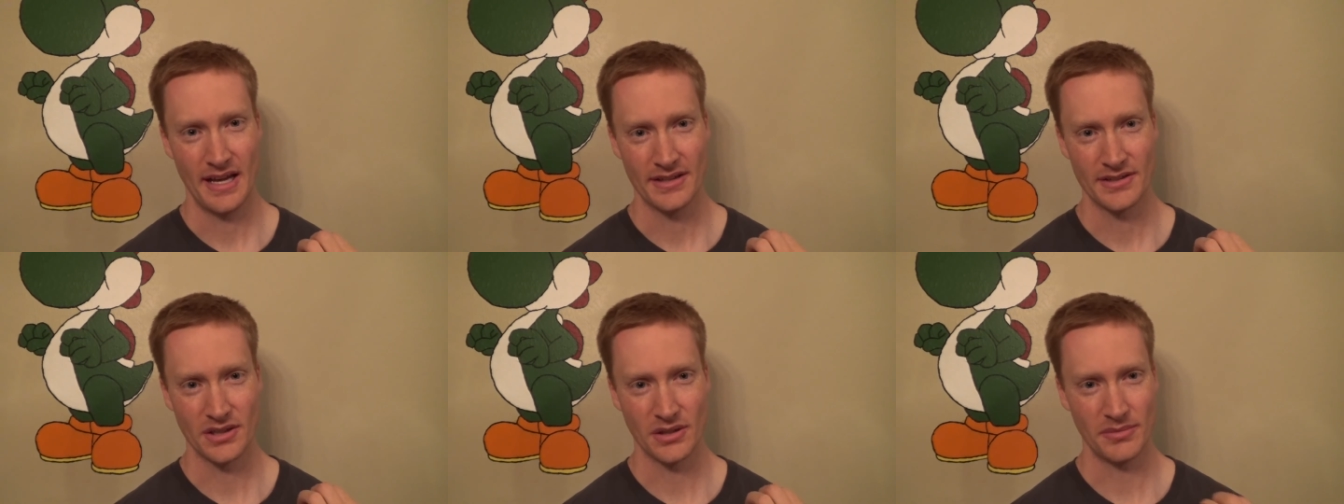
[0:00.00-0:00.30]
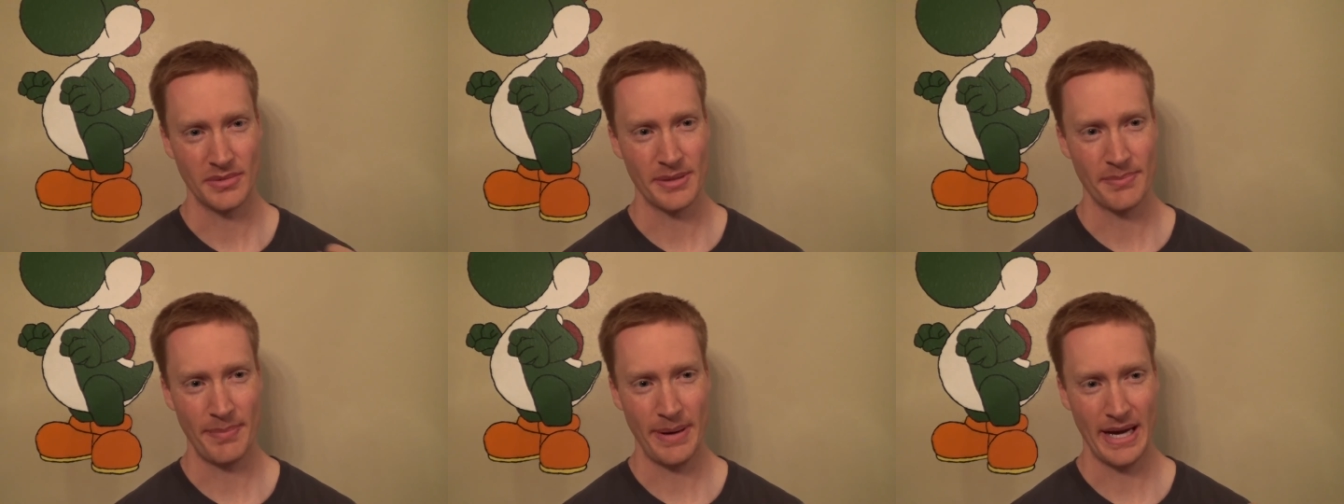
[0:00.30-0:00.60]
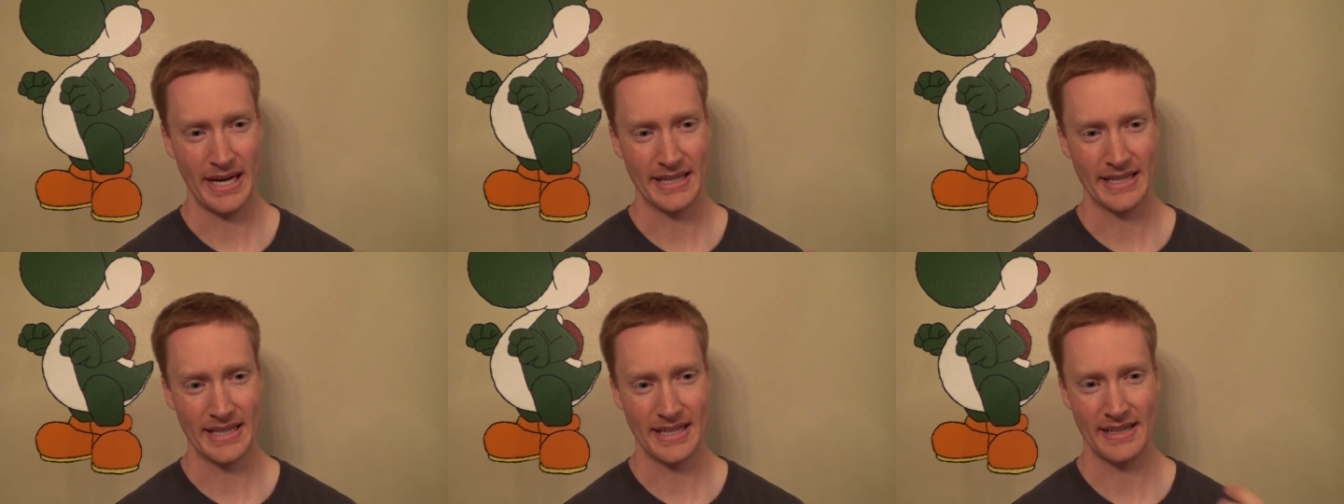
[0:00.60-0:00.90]
So many
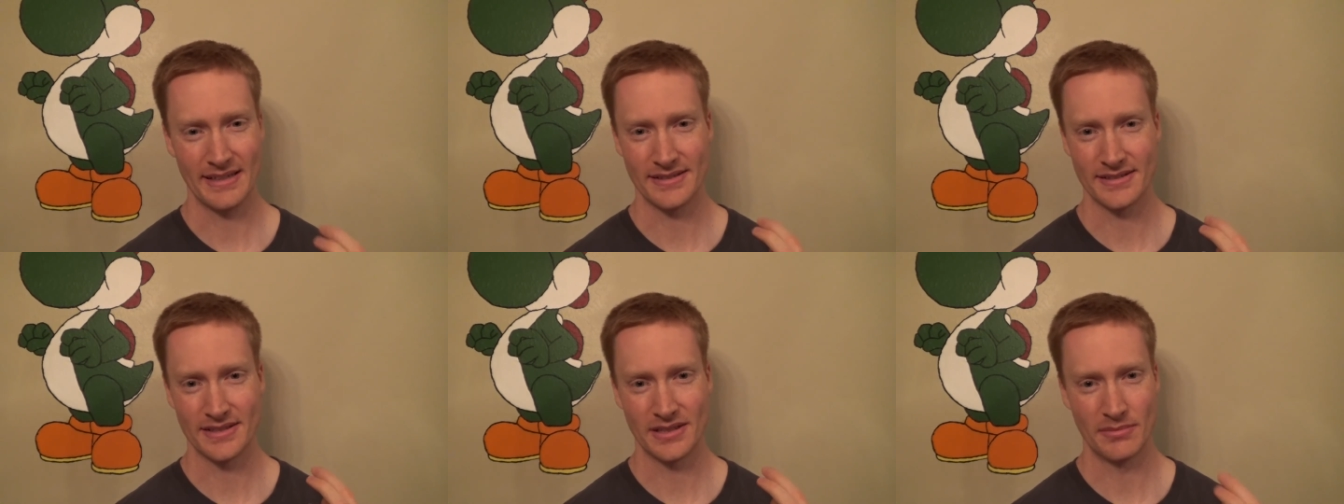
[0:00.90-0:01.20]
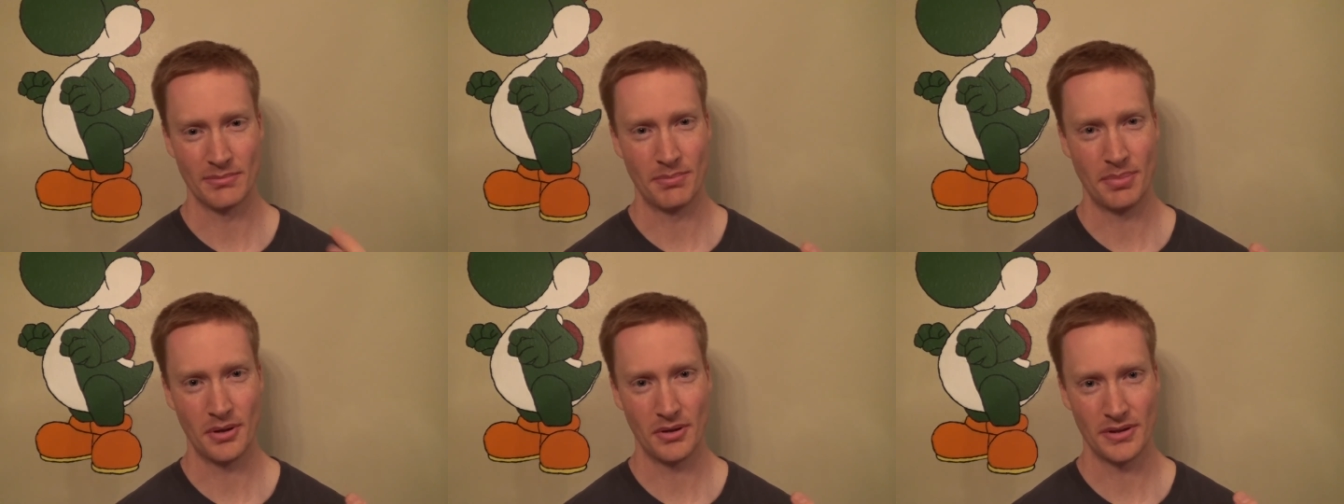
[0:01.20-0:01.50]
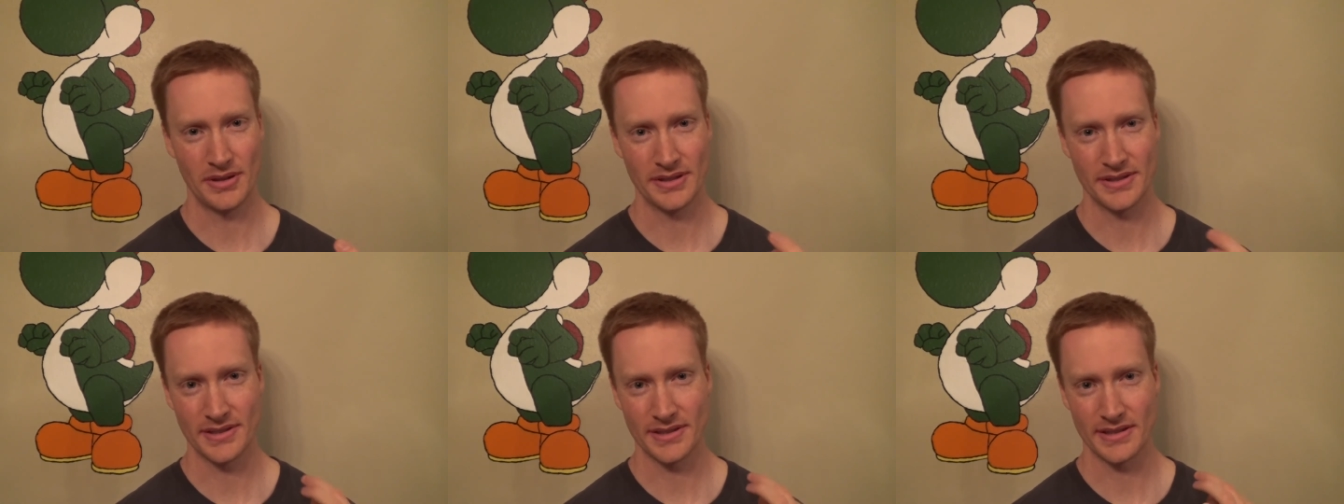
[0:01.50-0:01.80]
bad guys, their
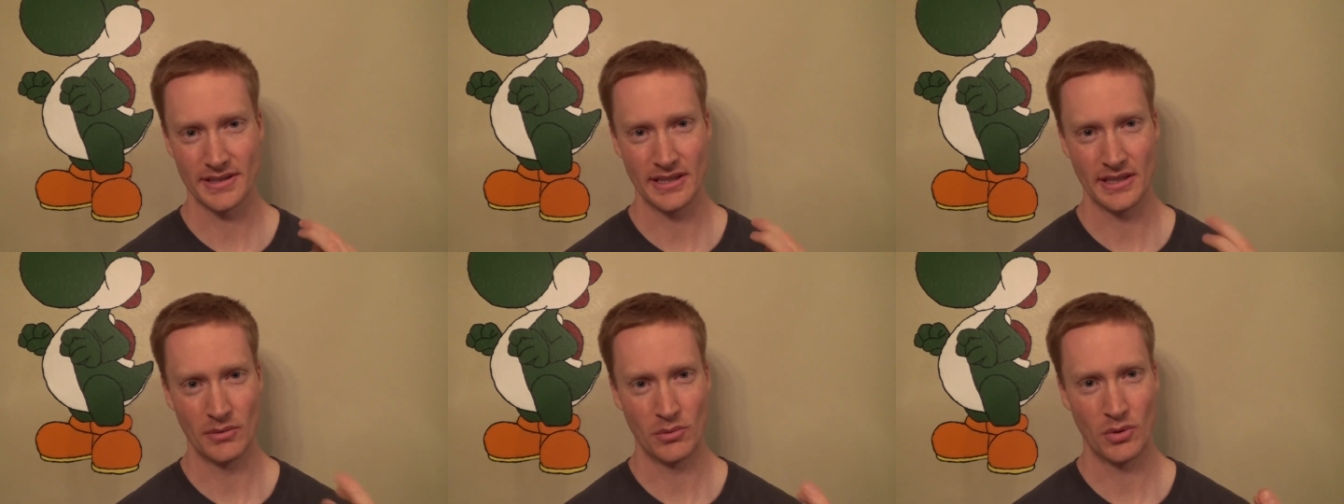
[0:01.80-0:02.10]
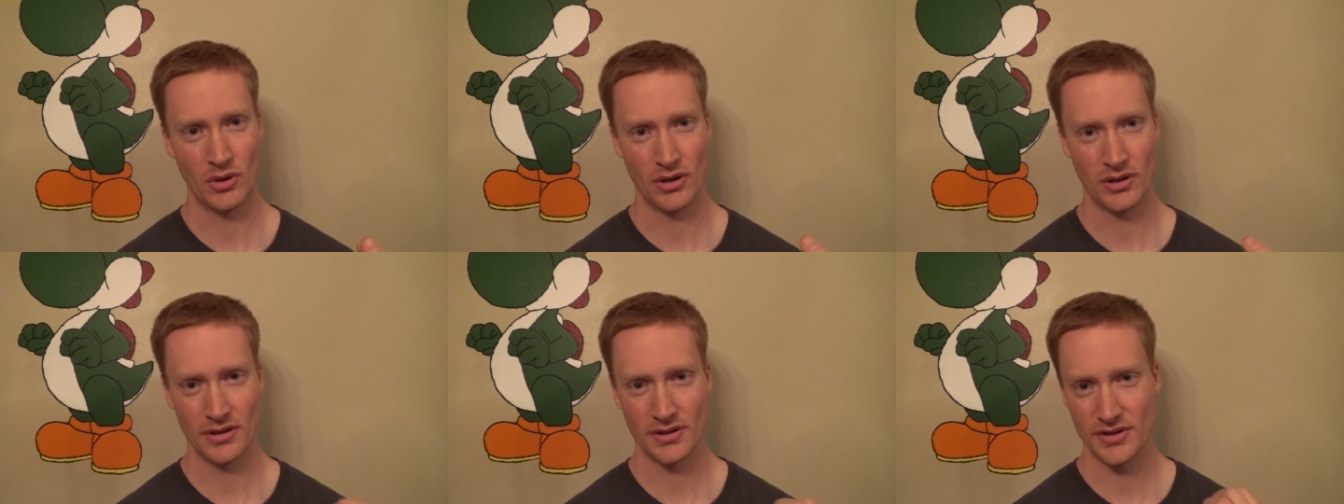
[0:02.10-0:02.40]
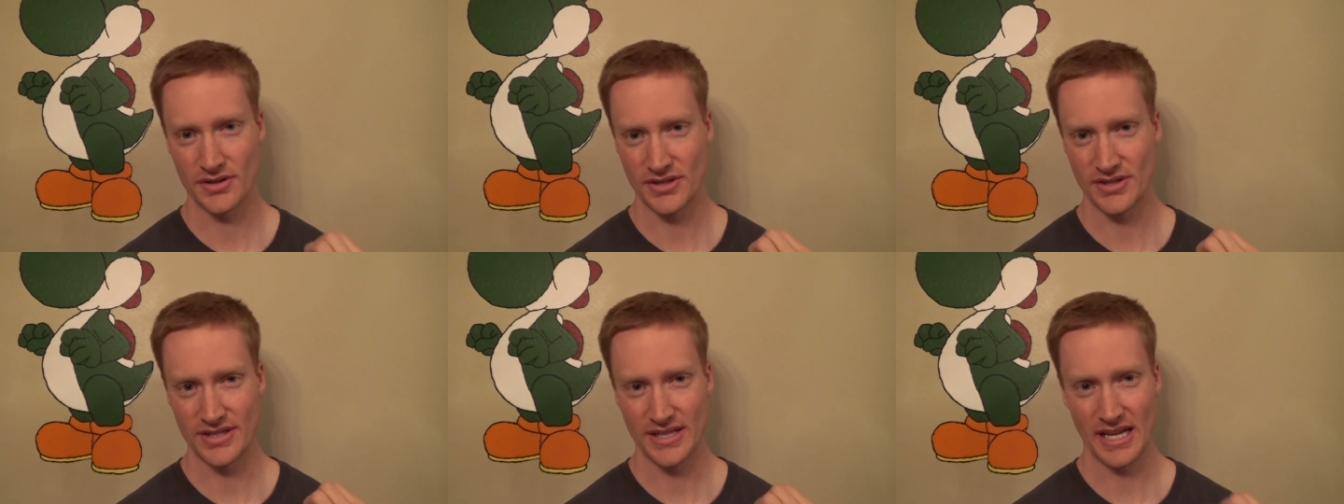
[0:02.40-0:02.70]
bullets, the
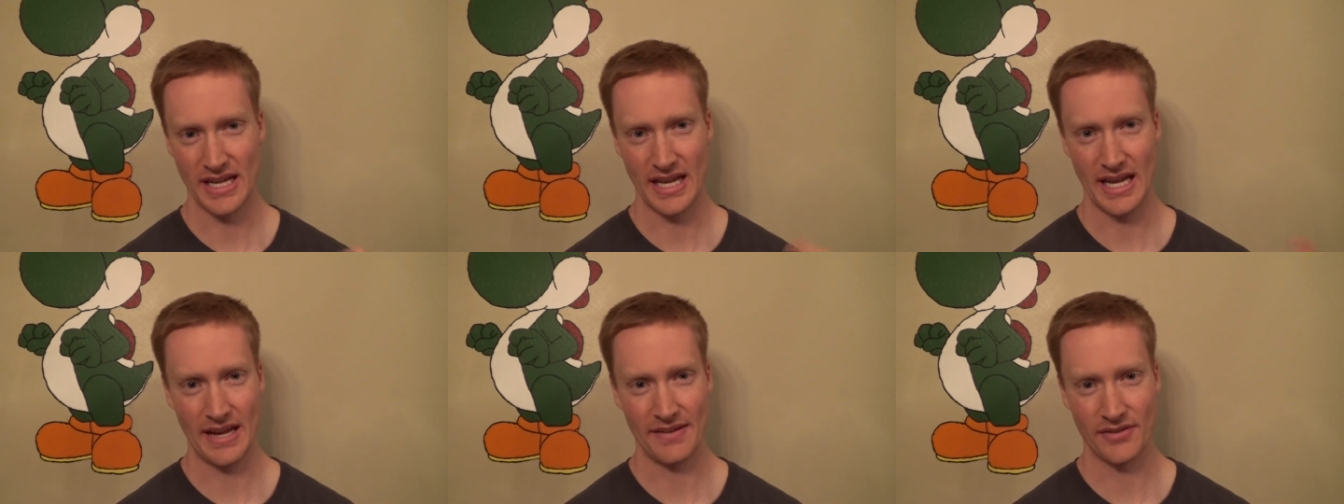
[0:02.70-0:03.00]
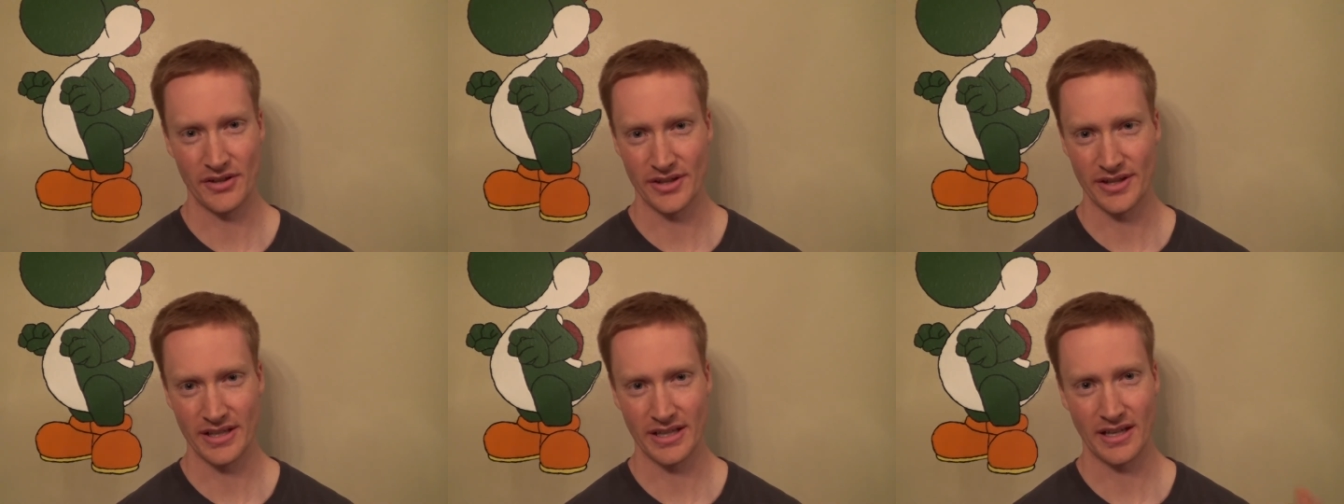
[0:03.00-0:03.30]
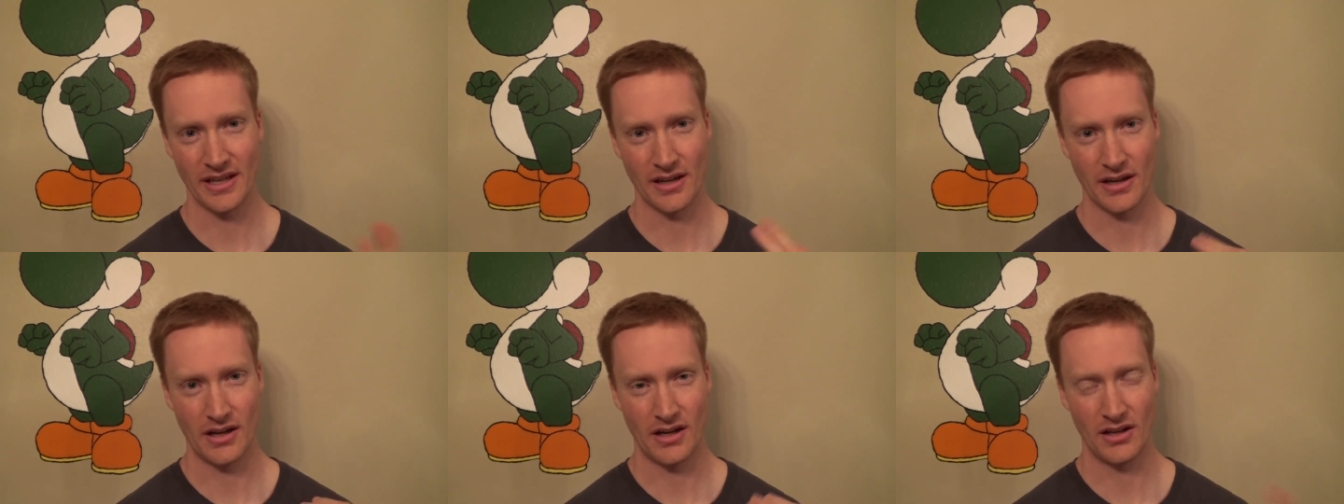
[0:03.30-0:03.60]
awards, just
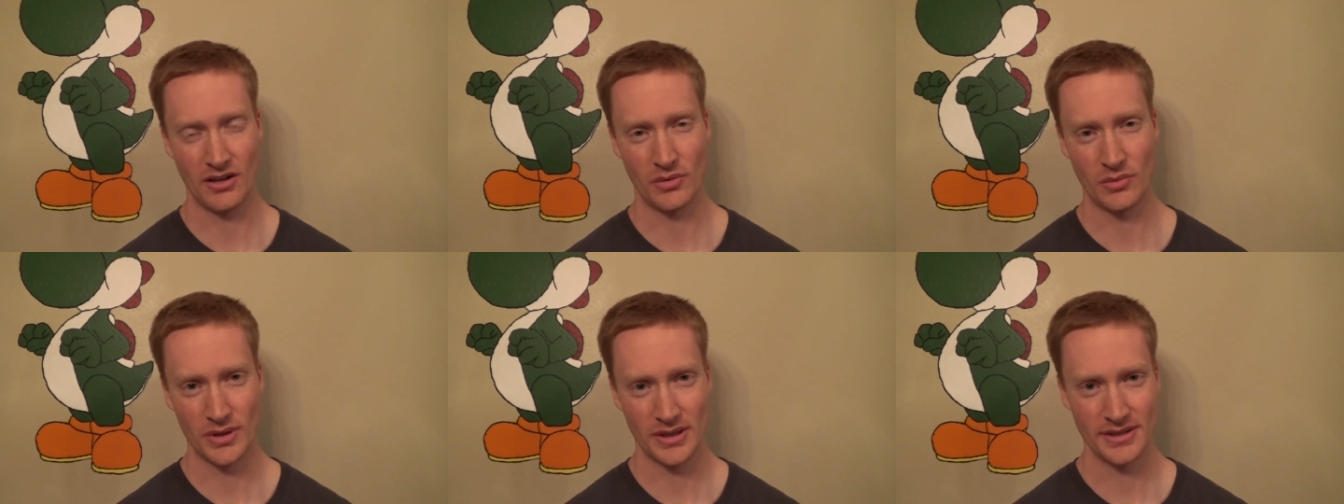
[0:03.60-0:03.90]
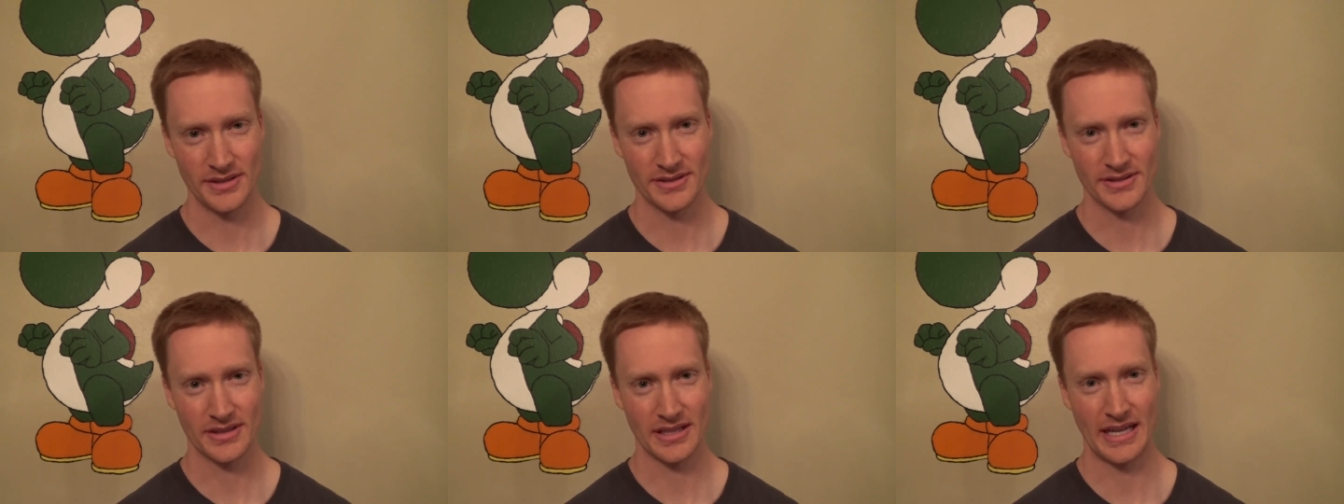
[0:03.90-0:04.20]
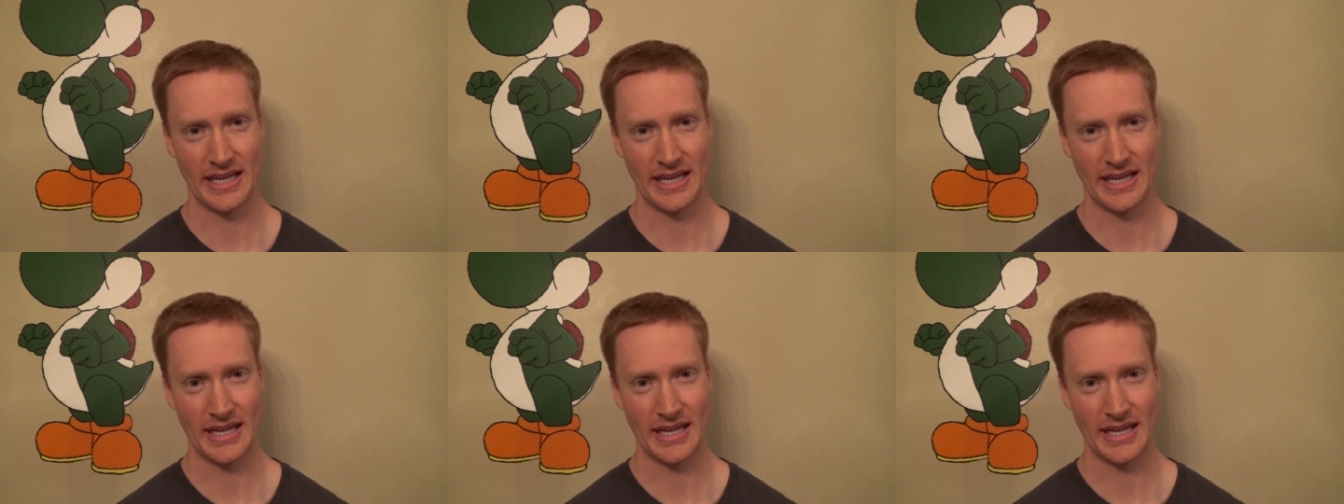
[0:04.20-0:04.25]
everything all at once.